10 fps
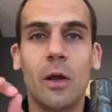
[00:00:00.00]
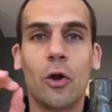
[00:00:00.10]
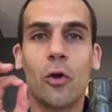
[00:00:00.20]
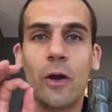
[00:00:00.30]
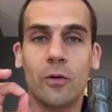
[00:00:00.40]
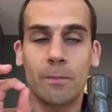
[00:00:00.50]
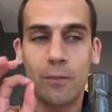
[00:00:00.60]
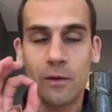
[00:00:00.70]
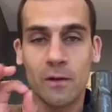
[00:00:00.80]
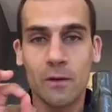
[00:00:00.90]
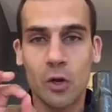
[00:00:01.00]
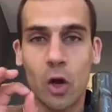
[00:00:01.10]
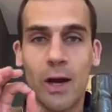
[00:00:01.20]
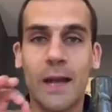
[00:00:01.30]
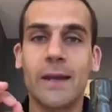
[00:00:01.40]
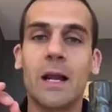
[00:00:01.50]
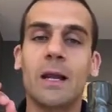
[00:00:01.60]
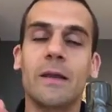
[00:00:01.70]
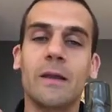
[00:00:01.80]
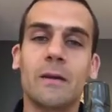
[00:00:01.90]
100%
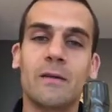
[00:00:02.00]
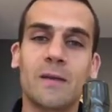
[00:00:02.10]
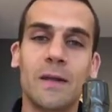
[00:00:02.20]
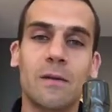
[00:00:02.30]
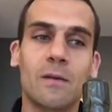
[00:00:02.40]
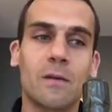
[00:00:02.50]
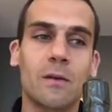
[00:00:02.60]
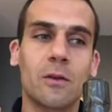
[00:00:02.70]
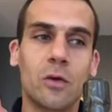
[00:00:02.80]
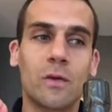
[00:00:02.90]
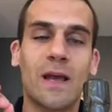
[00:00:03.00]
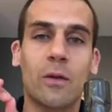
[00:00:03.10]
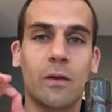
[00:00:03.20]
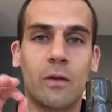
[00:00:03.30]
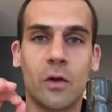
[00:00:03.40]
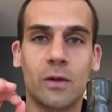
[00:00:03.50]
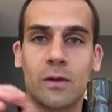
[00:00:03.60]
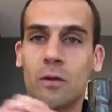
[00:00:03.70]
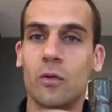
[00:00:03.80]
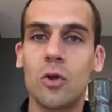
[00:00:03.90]
organically since
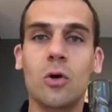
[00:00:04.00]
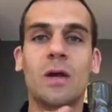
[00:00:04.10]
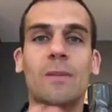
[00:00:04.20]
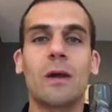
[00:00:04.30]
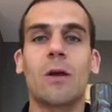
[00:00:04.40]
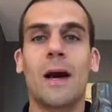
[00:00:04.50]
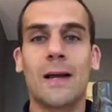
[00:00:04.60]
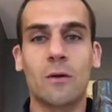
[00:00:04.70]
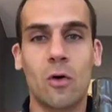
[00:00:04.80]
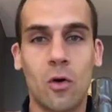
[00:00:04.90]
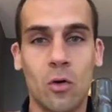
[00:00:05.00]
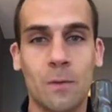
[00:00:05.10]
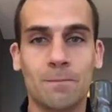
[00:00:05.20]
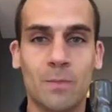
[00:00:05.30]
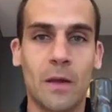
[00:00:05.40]
2013, so no chemical at all.